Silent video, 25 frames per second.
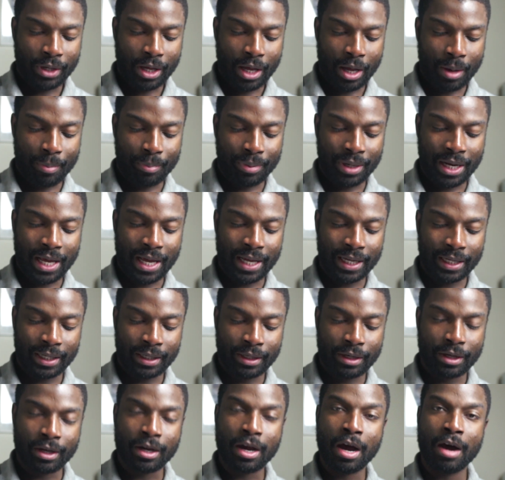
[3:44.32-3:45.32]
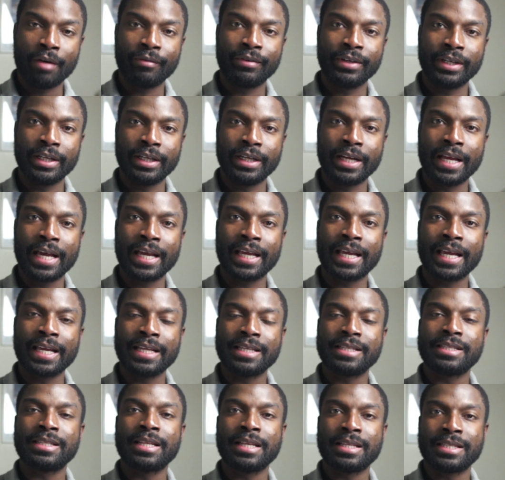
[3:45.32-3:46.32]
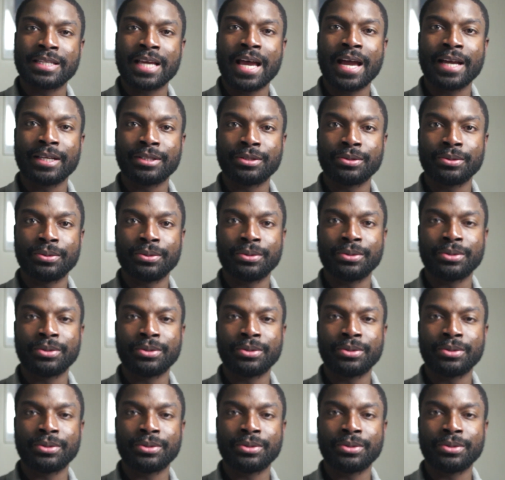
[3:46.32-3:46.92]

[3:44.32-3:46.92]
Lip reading: applying a covenant against the title.